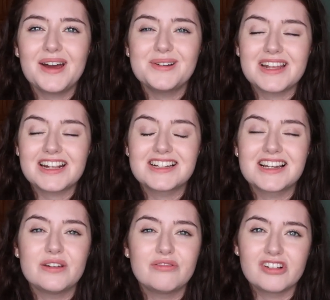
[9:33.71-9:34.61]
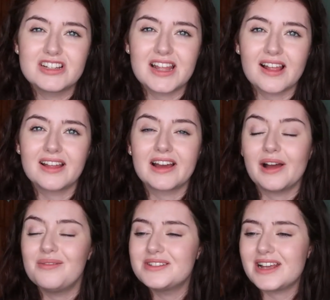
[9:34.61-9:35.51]
I was actually freezing like
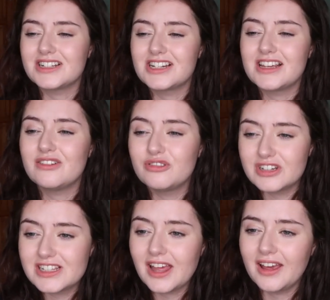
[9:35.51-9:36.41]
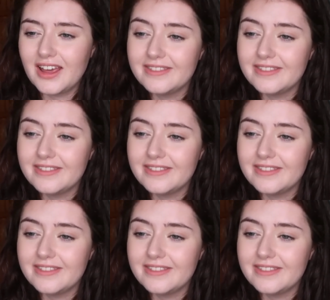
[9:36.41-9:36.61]
I was actually freezing